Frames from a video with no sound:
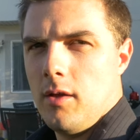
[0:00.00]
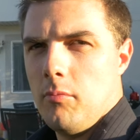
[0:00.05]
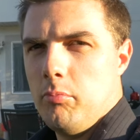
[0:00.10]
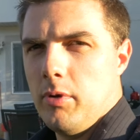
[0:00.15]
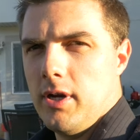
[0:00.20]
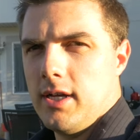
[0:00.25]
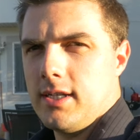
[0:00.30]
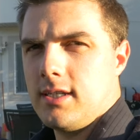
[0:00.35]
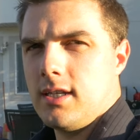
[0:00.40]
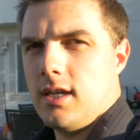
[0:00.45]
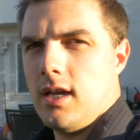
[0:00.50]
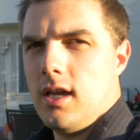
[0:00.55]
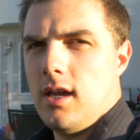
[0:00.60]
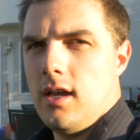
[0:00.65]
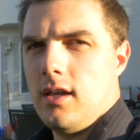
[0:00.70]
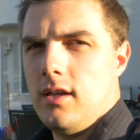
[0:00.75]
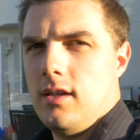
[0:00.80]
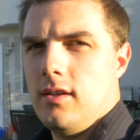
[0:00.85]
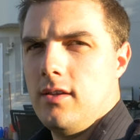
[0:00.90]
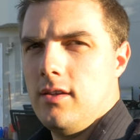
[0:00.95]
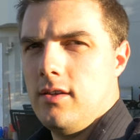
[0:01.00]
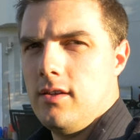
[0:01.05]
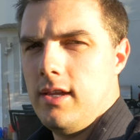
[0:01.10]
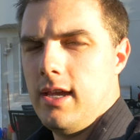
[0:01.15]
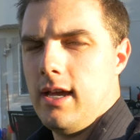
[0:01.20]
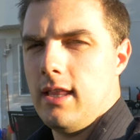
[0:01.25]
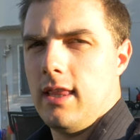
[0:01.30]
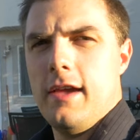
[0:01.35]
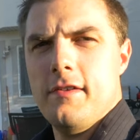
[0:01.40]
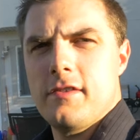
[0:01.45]
But
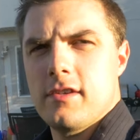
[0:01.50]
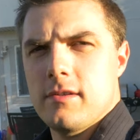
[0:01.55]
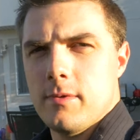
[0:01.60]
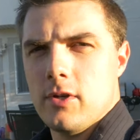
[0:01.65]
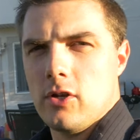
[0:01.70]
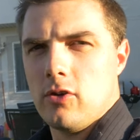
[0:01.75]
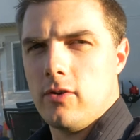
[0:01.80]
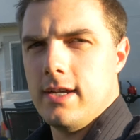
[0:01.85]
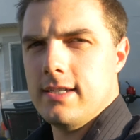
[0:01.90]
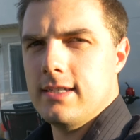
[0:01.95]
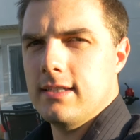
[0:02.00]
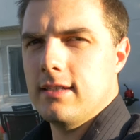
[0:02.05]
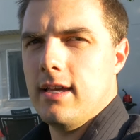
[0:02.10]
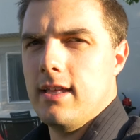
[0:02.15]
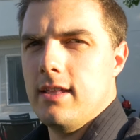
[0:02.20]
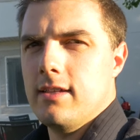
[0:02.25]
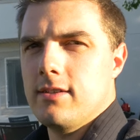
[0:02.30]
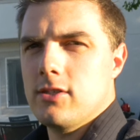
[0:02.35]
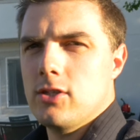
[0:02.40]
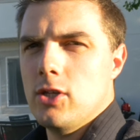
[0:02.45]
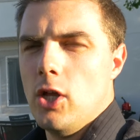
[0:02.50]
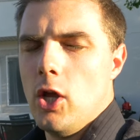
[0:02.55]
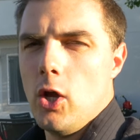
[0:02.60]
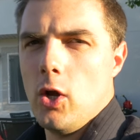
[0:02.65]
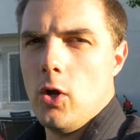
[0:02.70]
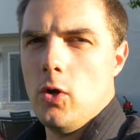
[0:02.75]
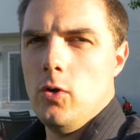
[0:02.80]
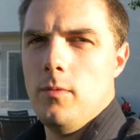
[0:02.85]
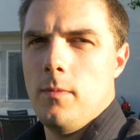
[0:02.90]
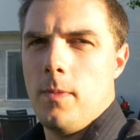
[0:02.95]
yeah, life's just been crazy lately,
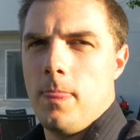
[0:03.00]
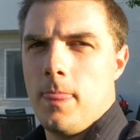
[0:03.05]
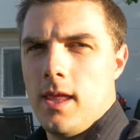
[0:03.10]
so